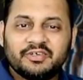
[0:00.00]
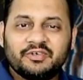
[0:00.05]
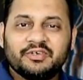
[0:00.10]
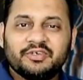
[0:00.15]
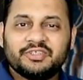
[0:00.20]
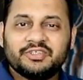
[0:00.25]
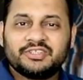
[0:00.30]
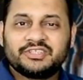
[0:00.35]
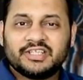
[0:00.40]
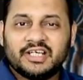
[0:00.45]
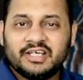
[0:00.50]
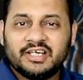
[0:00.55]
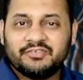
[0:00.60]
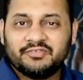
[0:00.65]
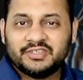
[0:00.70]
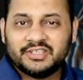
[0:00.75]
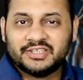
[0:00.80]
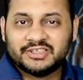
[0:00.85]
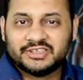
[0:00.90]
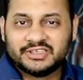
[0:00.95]
going to start
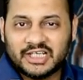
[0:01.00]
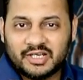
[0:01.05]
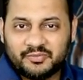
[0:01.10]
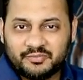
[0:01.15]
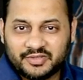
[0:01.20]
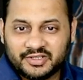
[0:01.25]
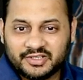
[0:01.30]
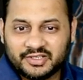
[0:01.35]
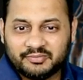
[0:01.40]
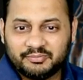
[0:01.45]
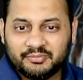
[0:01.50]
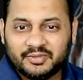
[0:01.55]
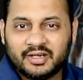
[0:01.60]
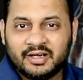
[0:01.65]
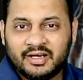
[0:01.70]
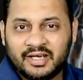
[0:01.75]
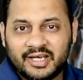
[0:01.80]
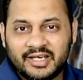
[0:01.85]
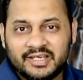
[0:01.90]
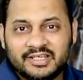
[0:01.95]
with the chapter number
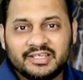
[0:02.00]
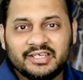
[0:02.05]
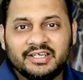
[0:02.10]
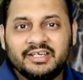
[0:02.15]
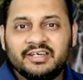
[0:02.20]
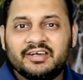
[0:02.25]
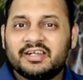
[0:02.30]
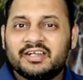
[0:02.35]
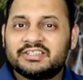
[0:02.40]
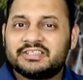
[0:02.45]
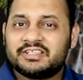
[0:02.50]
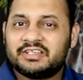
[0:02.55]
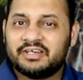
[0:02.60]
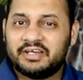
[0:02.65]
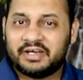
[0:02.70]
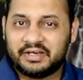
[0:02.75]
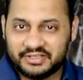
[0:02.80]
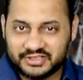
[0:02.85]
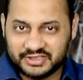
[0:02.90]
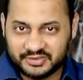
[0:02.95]
9, interest
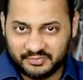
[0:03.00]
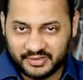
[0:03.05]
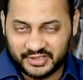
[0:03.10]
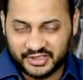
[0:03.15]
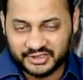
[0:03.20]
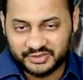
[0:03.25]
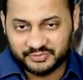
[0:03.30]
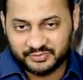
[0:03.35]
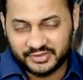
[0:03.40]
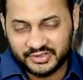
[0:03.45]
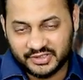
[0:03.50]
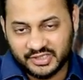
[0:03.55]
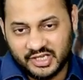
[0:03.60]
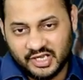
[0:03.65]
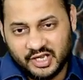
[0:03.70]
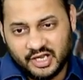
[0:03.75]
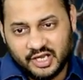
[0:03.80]
rate risk management.